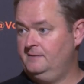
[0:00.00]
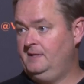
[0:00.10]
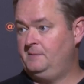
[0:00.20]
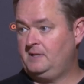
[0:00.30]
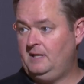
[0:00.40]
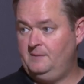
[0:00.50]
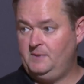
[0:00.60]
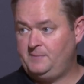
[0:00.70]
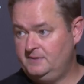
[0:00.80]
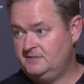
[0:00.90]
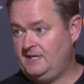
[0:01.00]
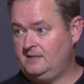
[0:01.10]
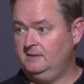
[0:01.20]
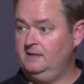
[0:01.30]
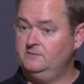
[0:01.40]
them to climb up on the
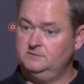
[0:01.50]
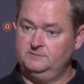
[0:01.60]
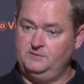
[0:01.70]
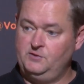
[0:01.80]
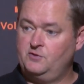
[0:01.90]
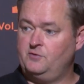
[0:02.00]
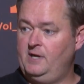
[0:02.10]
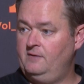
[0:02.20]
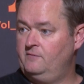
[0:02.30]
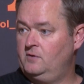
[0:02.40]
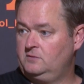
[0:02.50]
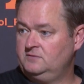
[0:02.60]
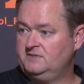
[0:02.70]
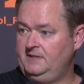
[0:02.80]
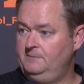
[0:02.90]
second level, and you create a vertical
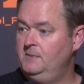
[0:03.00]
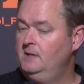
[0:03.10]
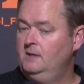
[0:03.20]
seam.